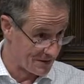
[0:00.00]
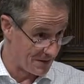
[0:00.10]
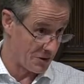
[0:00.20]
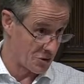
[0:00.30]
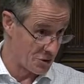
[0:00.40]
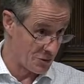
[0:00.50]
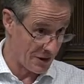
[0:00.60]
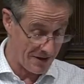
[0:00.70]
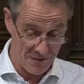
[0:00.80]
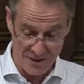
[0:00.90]
Well, a truth
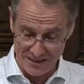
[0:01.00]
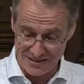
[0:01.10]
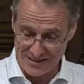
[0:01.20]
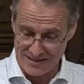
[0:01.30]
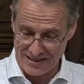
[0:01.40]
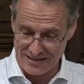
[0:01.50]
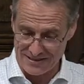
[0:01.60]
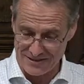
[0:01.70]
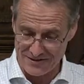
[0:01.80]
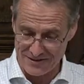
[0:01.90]
that everyone needs to take
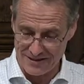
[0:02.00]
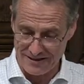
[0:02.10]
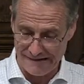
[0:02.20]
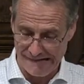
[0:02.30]
seriously.